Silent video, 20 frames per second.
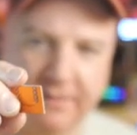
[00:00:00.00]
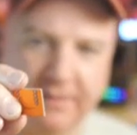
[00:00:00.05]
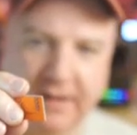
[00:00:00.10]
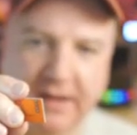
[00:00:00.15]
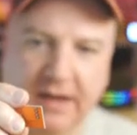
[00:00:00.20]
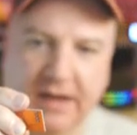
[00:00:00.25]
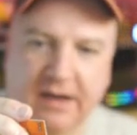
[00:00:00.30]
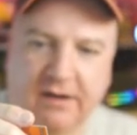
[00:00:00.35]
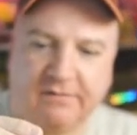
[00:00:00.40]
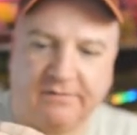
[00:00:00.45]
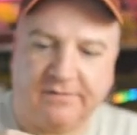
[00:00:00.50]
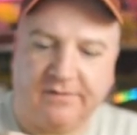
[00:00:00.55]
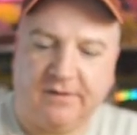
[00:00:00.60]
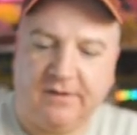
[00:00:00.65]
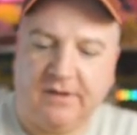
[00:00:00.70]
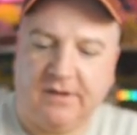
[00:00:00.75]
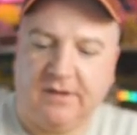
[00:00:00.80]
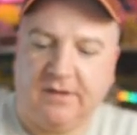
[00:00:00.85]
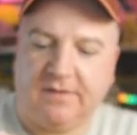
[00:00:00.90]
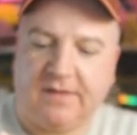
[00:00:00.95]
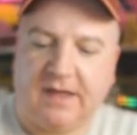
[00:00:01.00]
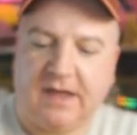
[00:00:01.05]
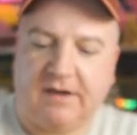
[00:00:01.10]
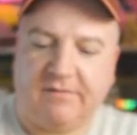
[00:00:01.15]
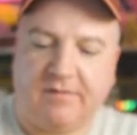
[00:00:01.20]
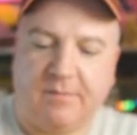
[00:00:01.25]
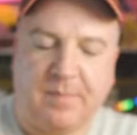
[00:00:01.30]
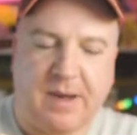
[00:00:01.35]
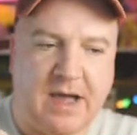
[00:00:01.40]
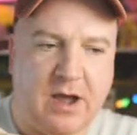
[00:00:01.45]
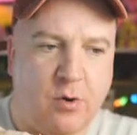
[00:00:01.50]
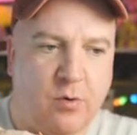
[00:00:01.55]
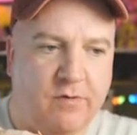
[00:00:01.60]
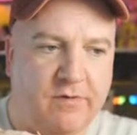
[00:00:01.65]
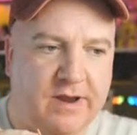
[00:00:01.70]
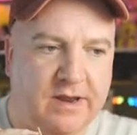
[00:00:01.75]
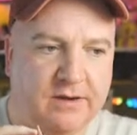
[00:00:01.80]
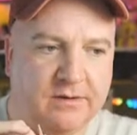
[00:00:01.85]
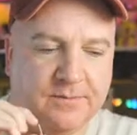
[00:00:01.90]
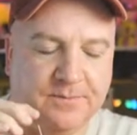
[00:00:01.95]
And they have they have a power
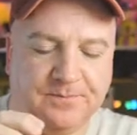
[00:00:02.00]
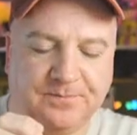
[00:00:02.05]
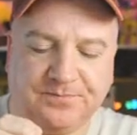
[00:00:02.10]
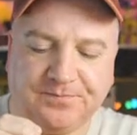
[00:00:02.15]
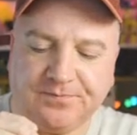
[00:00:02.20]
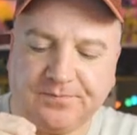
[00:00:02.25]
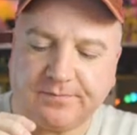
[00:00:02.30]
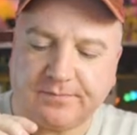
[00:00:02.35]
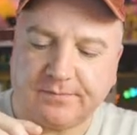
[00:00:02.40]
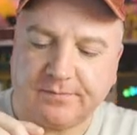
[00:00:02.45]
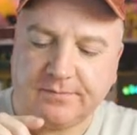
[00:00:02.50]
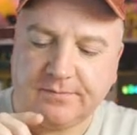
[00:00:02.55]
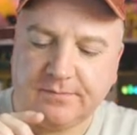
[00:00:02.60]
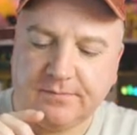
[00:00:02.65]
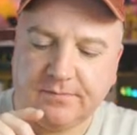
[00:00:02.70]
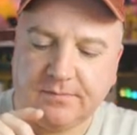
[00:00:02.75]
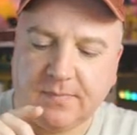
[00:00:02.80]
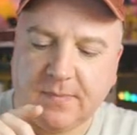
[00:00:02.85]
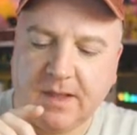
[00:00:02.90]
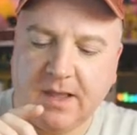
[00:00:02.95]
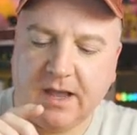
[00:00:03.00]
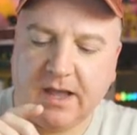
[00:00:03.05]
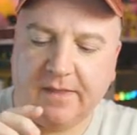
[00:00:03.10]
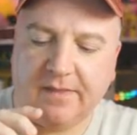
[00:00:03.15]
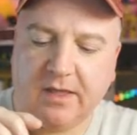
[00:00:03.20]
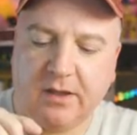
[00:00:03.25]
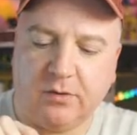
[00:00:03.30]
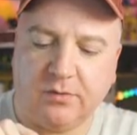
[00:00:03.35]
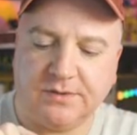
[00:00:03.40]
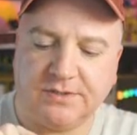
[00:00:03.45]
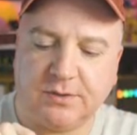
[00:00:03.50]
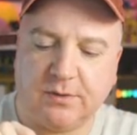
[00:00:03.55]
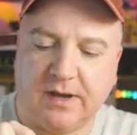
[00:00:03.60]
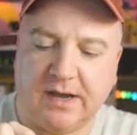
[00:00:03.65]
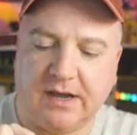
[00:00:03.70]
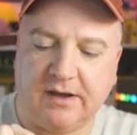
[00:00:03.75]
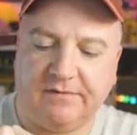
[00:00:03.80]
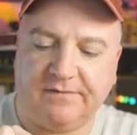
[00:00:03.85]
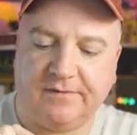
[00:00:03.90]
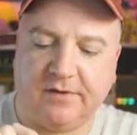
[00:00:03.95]
in, and they also
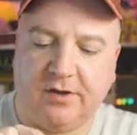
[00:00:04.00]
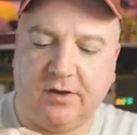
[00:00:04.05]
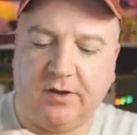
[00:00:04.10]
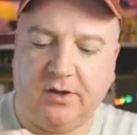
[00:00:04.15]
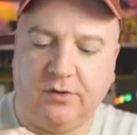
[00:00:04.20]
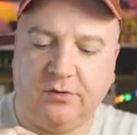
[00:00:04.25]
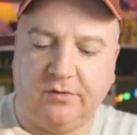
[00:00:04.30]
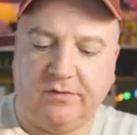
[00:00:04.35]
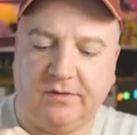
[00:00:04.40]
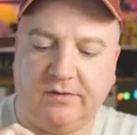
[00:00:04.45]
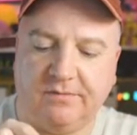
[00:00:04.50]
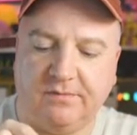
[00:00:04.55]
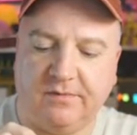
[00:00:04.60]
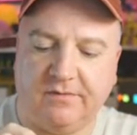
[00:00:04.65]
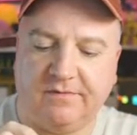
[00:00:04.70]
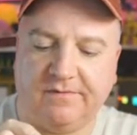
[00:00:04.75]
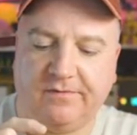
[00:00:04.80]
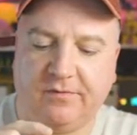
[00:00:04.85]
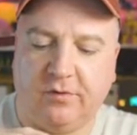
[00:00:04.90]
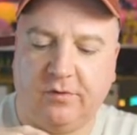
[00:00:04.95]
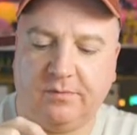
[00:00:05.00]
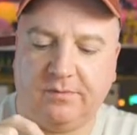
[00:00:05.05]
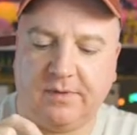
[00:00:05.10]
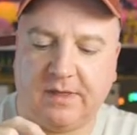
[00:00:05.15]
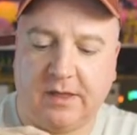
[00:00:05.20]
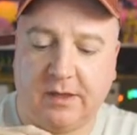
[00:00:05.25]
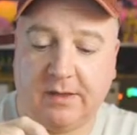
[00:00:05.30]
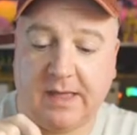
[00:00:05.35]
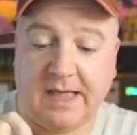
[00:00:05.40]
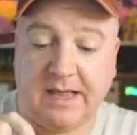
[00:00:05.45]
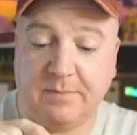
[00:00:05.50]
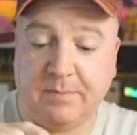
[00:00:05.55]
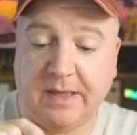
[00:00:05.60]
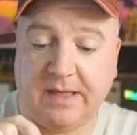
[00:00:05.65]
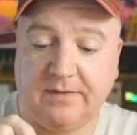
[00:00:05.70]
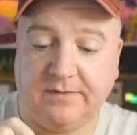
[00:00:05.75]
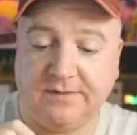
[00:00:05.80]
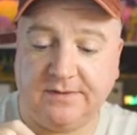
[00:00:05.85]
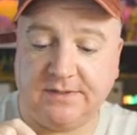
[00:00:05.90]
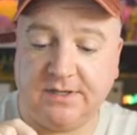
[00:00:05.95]
have uh, another four uh, eight
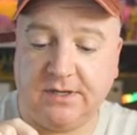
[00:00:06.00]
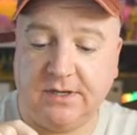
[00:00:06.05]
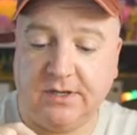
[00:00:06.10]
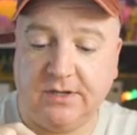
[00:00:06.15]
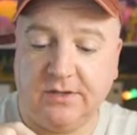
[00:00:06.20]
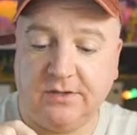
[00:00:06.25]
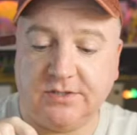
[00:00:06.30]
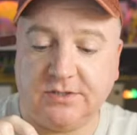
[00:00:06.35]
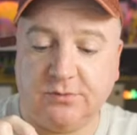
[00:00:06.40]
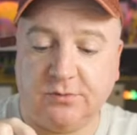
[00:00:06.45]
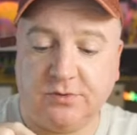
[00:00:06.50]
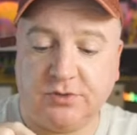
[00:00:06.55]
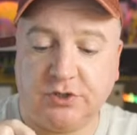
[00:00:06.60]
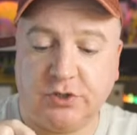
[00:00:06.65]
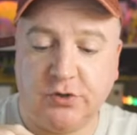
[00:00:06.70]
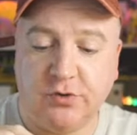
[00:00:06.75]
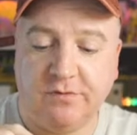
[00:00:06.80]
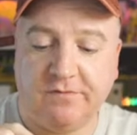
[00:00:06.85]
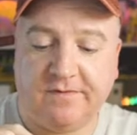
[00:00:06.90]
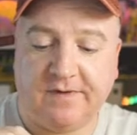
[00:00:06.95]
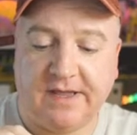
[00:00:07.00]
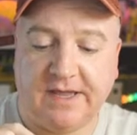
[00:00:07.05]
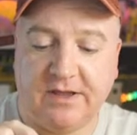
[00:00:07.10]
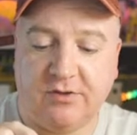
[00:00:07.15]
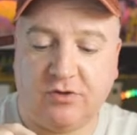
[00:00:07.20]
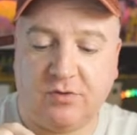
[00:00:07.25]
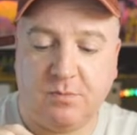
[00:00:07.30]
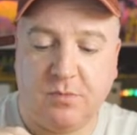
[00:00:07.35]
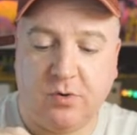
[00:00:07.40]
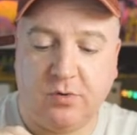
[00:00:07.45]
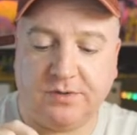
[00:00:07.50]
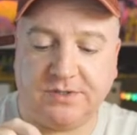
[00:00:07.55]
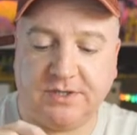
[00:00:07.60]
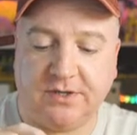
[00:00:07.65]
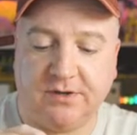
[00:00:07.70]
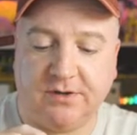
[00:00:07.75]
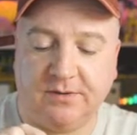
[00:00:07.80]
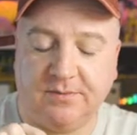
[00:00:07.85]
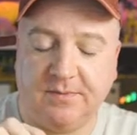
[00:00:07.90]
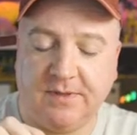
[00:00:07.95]
pins, so two for each
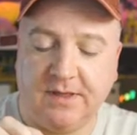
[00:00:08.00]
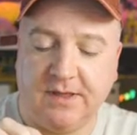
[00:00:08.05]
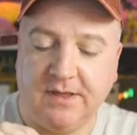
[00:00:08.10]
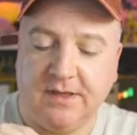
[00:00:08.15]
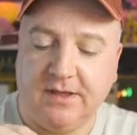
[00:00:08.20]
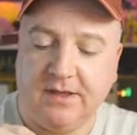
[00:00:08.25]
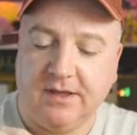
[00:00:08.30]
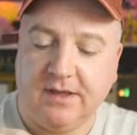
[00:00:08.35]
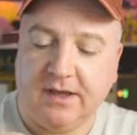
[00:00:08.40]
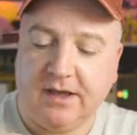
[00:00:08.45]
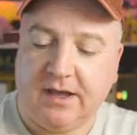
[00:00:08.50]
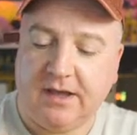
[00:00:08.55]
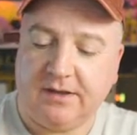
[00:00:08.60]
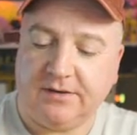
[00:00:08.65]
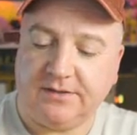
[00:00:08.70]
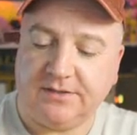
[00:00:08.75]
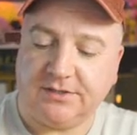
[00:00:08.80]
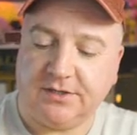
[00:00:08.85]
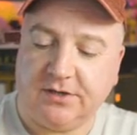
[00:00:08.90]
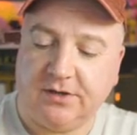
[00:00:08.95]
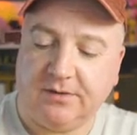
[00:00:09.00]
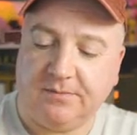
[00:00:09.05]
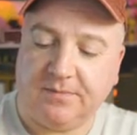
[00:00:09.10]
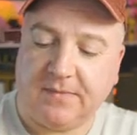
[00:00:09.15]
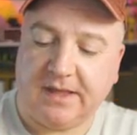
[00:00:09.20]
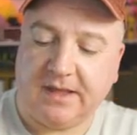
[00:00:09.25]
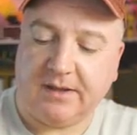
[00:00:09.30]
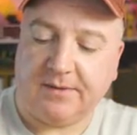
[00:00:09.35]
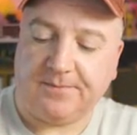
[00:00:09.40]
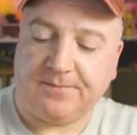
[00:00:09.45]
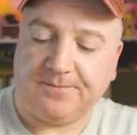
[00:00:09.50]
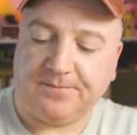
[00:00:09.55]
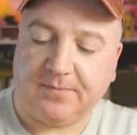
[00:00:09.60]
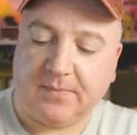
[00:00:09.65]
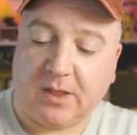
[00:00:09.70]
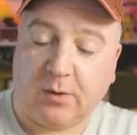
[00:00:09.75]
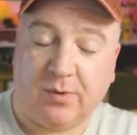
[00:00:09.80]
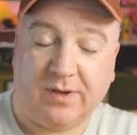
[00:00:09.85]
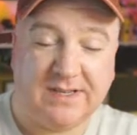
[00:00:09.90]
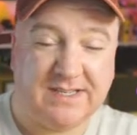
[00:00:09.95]
motor, and uh,
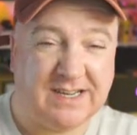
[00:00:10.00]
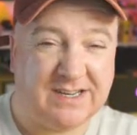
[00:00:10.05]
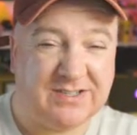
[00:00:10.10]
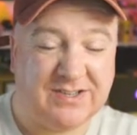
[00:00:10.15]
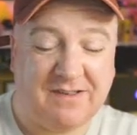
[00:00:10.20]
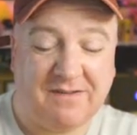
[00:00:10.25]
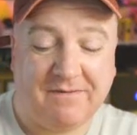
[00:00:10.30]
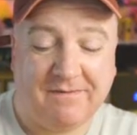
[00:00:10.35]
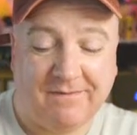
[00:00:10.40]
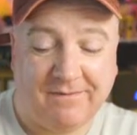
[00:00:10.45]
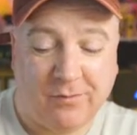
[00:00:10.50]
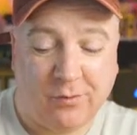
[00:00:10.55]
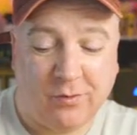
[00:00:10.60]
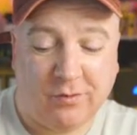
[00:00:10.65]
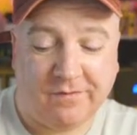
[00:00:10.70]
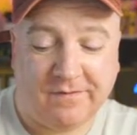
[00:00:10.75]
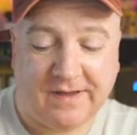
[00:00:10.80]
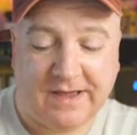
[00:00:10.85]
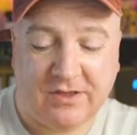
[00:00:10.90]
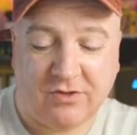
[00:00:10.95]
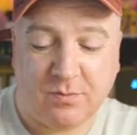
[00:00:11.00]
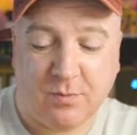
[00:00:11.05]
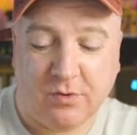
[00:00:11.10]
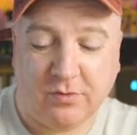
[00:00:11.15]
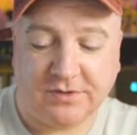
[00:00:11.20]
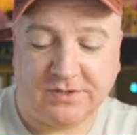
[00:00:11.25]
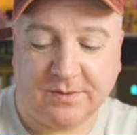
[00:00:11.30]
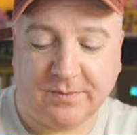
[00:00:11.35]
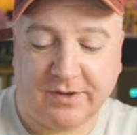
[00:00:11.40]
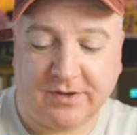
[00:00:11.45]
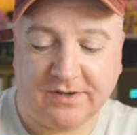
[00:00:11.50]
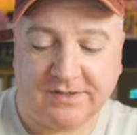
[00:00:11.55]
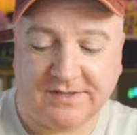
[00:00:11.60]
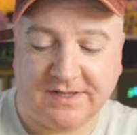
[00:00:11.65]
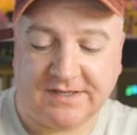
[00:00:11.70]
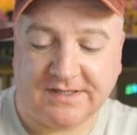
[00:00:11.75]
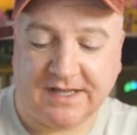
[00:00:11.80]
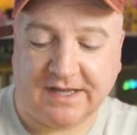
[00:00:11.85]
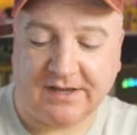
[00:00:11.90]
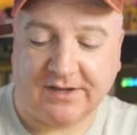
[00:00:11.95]
well, it's actually four for each motor because
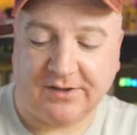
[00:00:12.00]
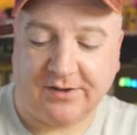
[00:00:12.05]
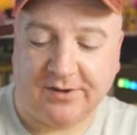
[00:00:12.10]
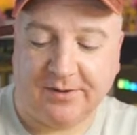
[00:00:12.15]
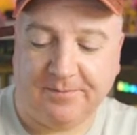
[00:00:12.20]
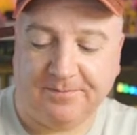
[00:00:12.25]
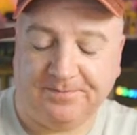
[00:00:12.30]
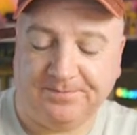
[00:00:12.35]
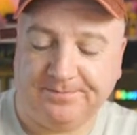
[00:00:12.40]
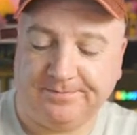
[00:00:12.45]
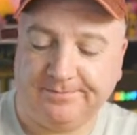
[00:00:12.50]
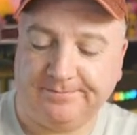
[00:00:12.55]
there's like um,